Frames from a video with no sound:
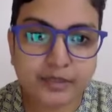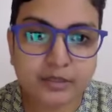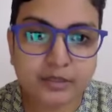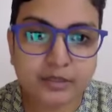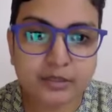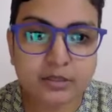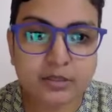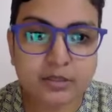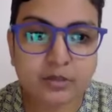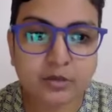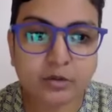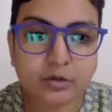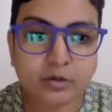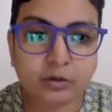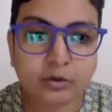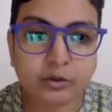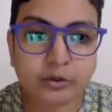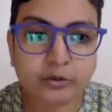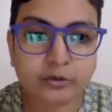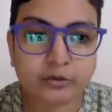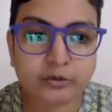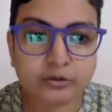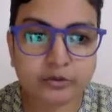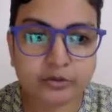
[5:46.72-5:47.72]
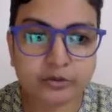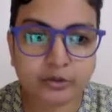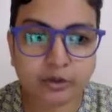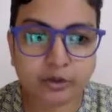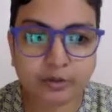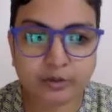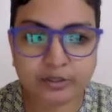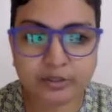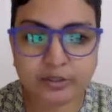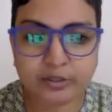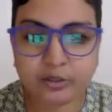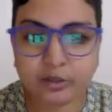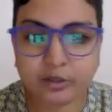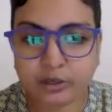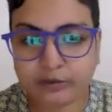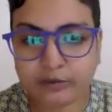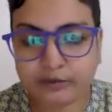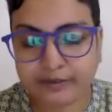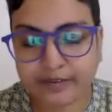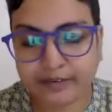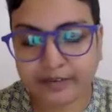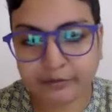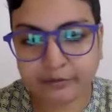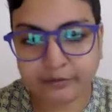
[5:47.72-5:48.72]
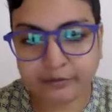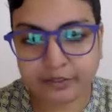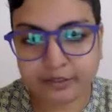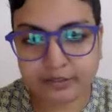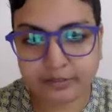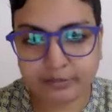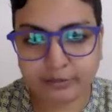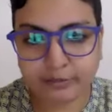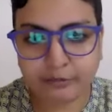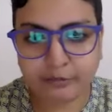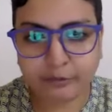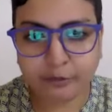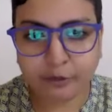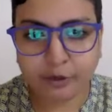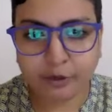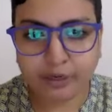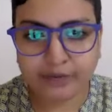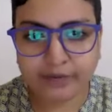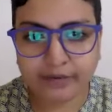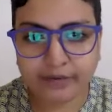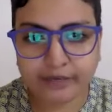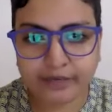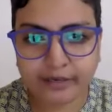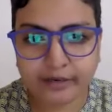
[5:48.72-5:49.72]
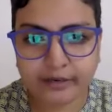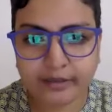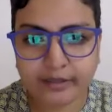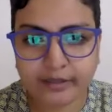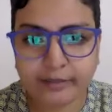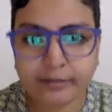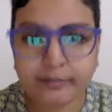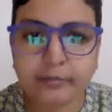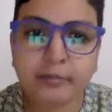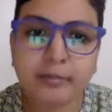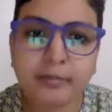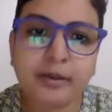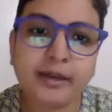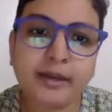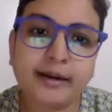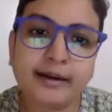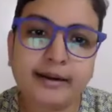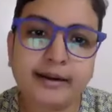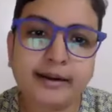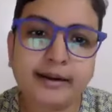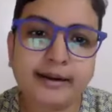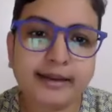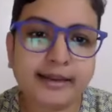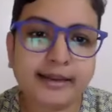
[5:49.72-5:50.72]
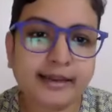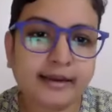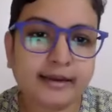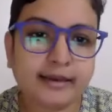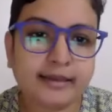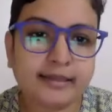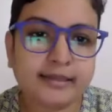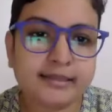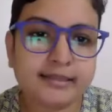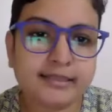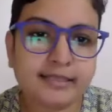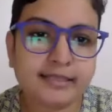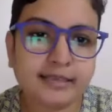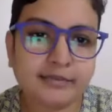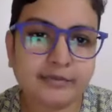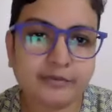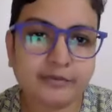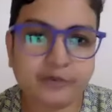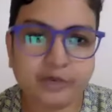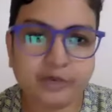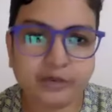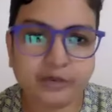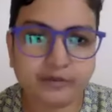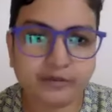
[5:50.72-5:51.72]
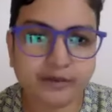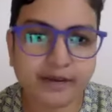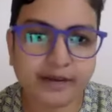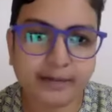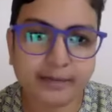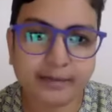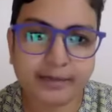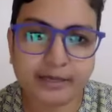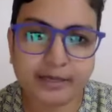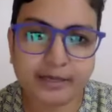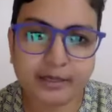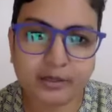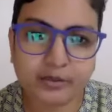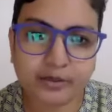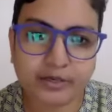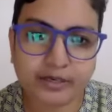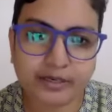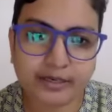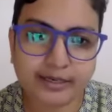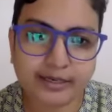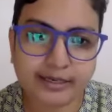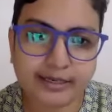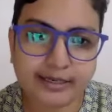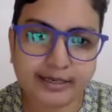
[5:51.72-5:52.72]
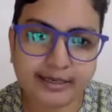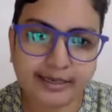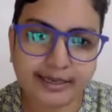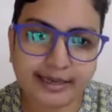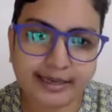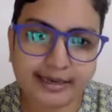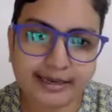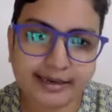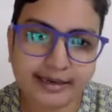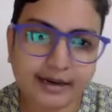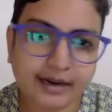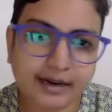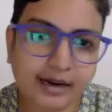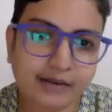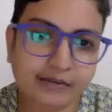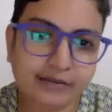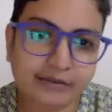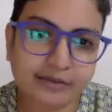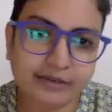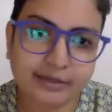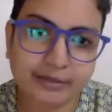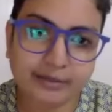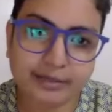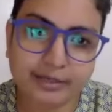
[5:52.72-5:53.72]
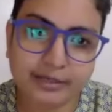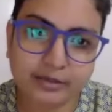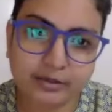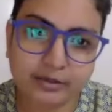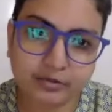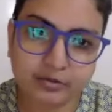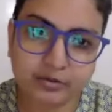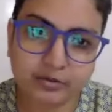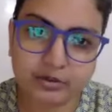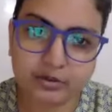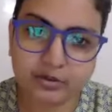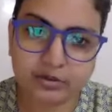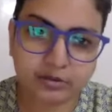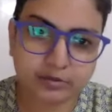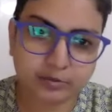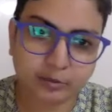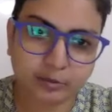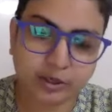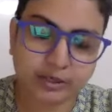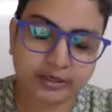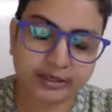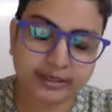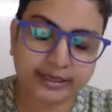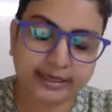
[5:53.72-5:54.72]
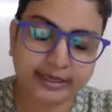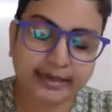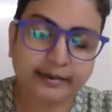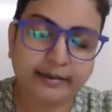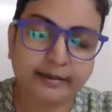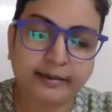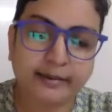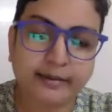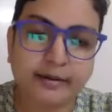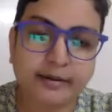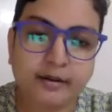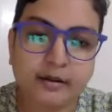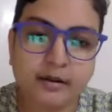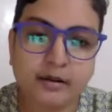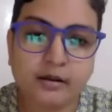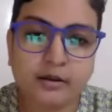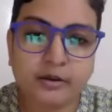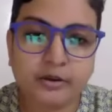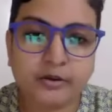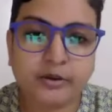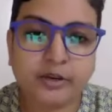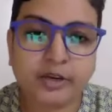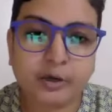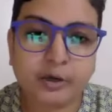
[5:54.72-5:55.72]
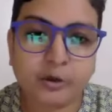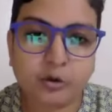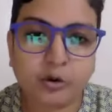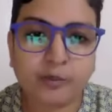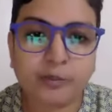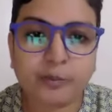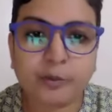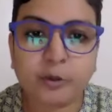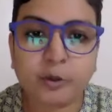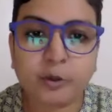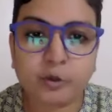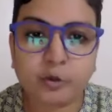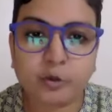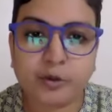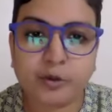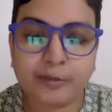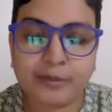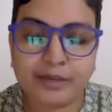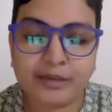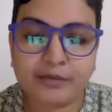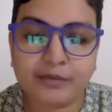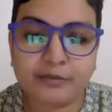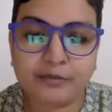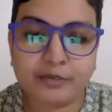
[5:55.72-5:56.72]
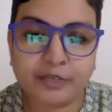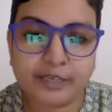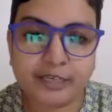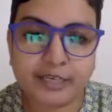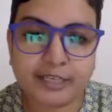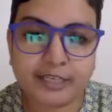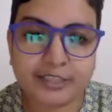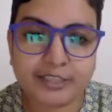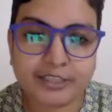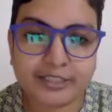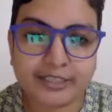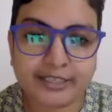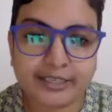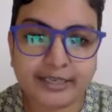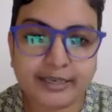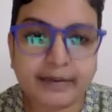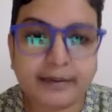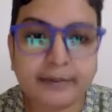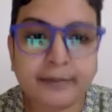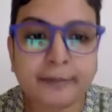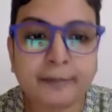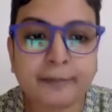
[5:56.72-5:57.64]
So you should always call your vet first before giving it to them. But again, it's safe to give 1 ml to an adult cat and half an ml to a smaller cat. You can go up to 2 ml for a larger cat.